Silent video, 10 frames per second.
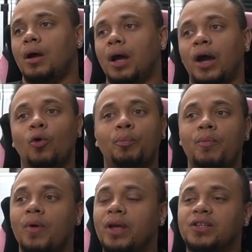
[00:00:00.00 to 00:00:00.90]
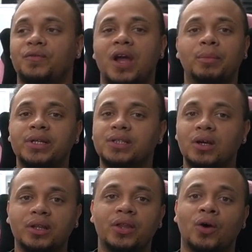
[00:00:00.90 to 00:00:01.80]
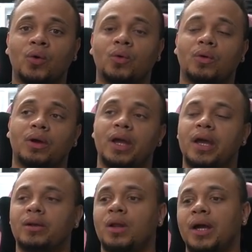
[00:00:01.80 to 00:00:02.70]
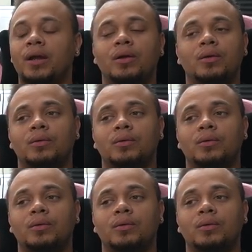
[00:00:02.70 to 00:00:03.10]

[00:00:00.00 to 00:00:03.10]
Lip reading: I hope his family is good, though. And, like,